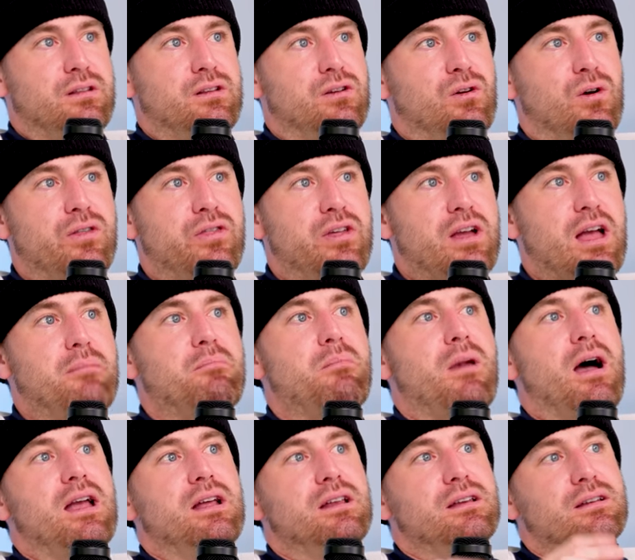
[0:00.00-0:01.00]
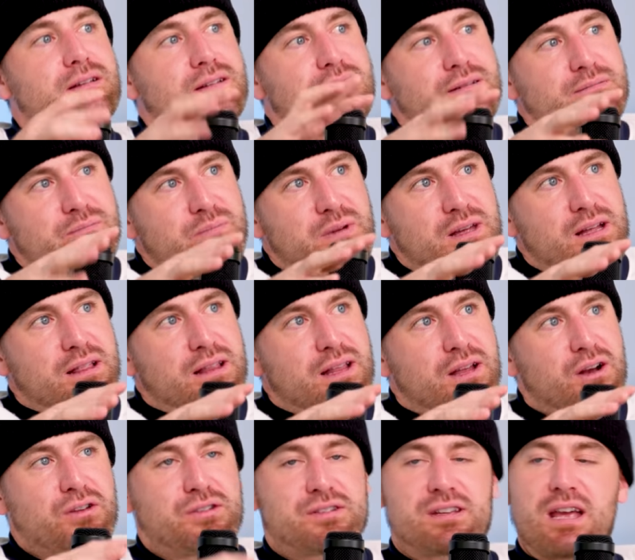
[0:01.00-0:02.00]
The only thing I might be a
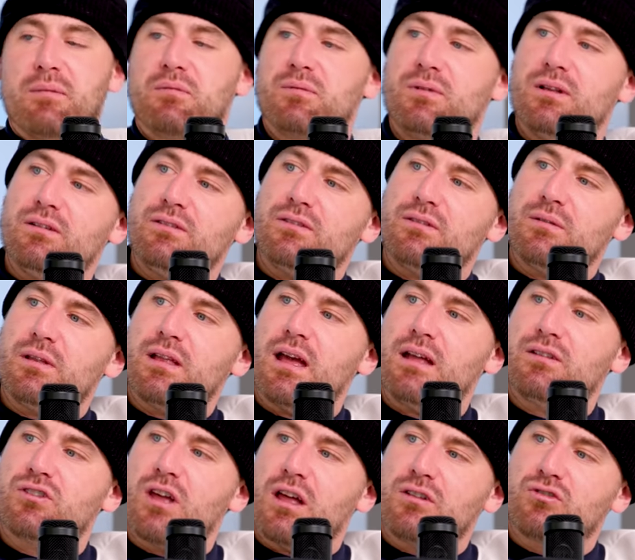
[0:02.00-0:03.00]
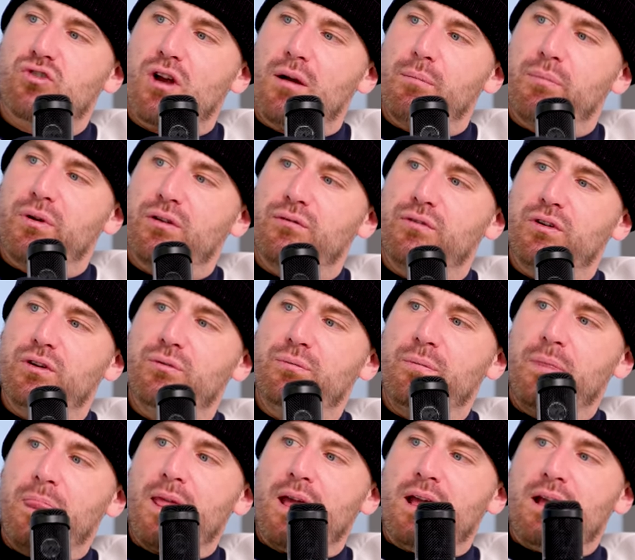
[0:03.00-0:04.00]
little skeptical is that that Trump interview
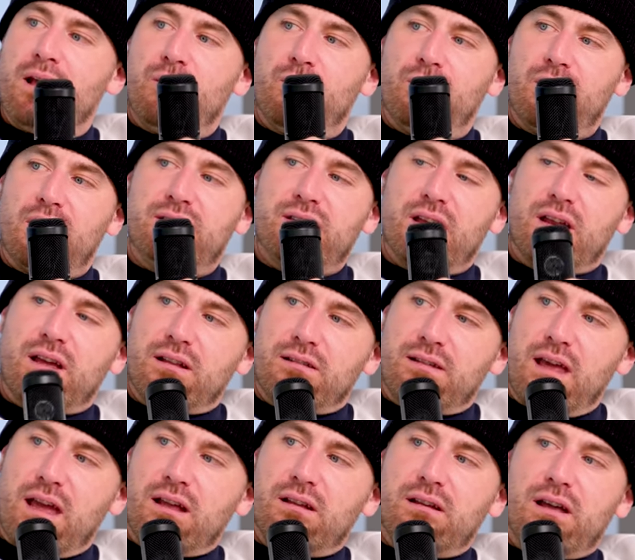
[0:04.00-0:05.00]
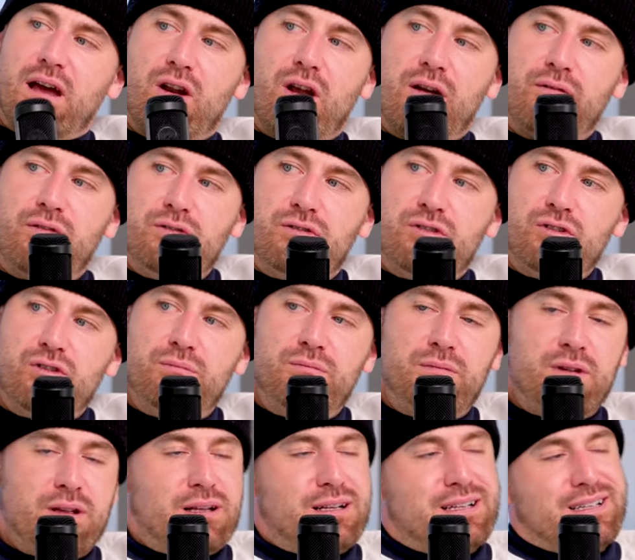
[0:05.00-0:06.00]
when they said it got taken down off YouTube.
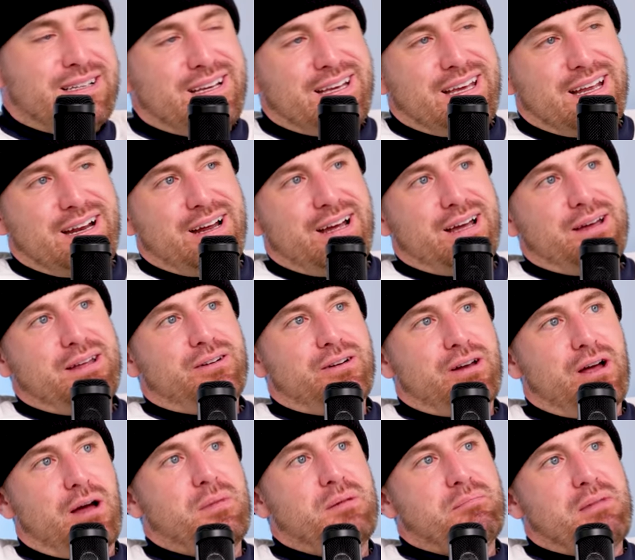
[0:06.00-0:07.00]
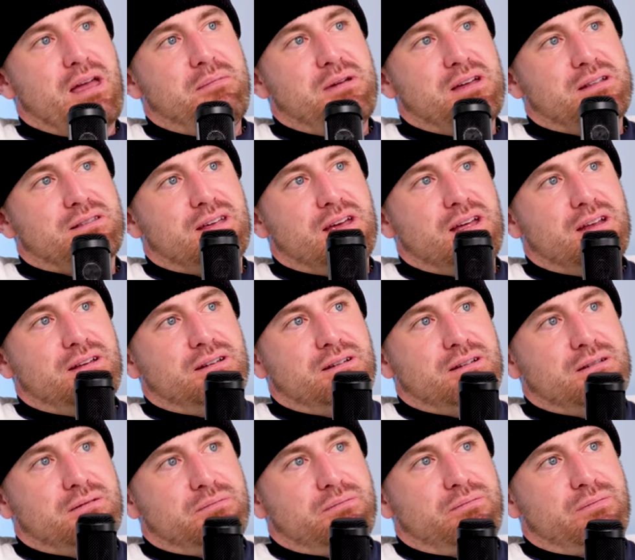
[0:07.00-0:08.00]
Uh-huh. I don't know. I mean, maybe it did.
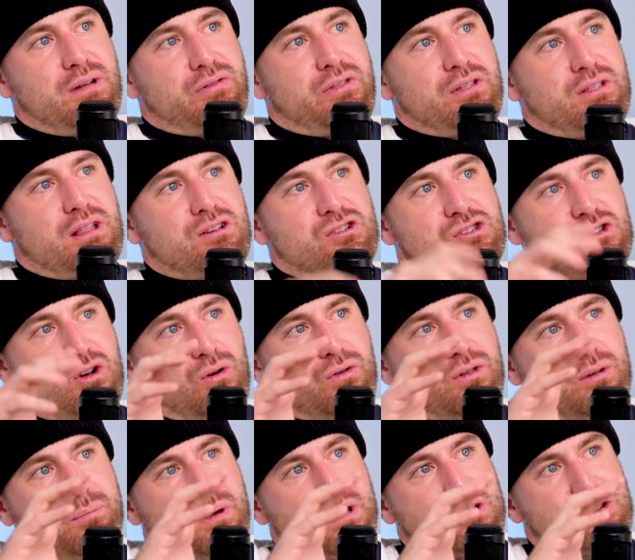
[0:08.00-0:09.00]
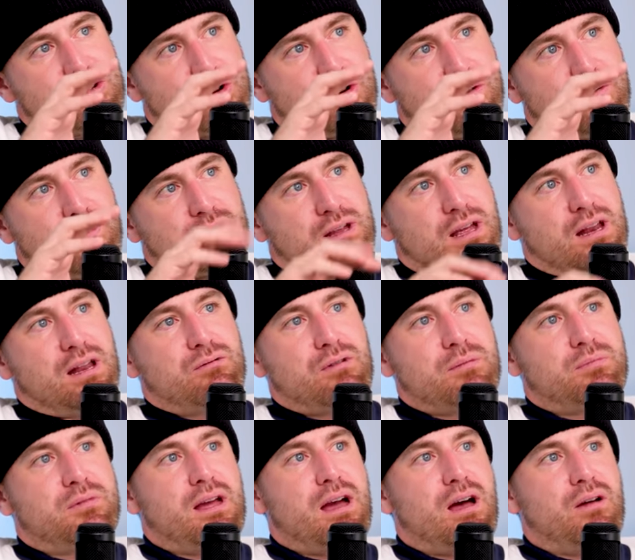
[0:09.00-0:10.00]
I think they showed the picture of it getting
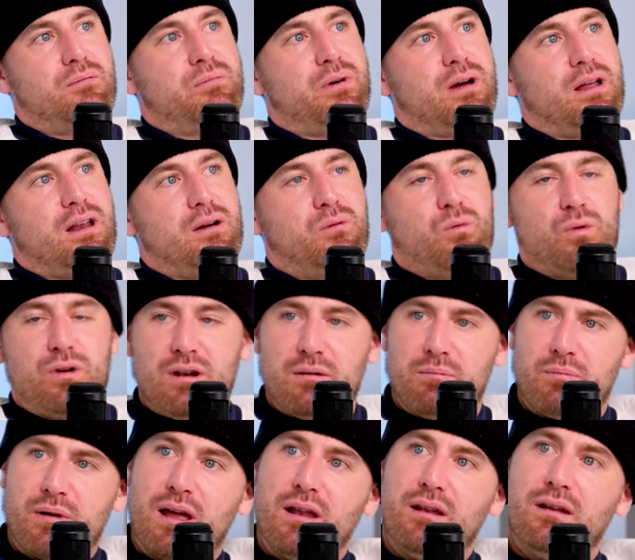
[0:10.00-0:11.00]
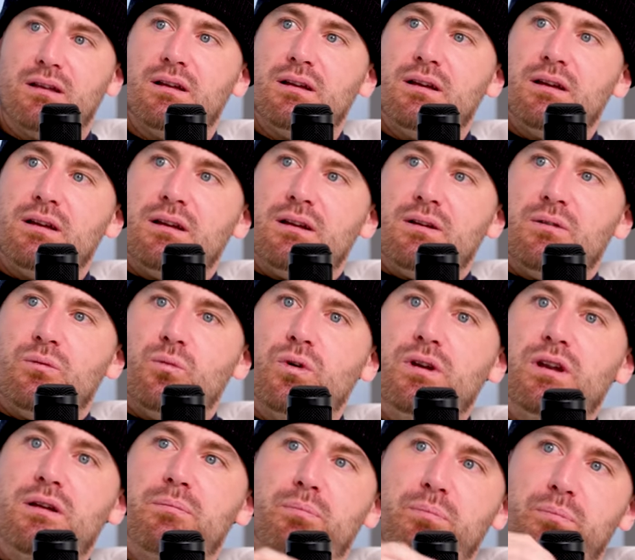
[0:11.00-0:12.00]
ripped down, but it wouldn't have been
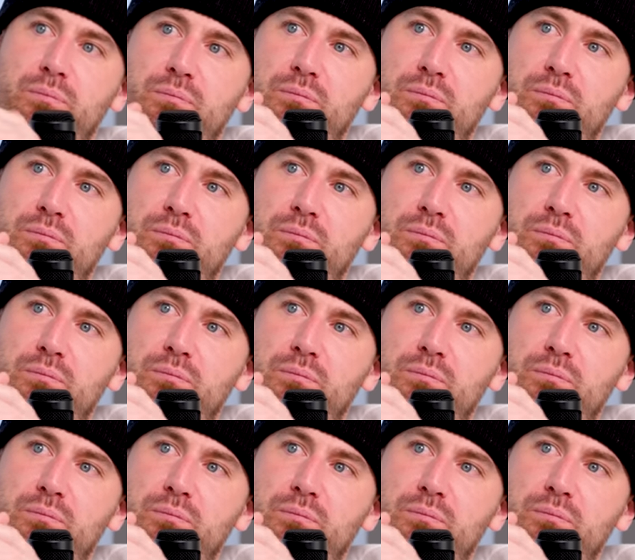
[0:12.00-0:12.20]
wouldn't have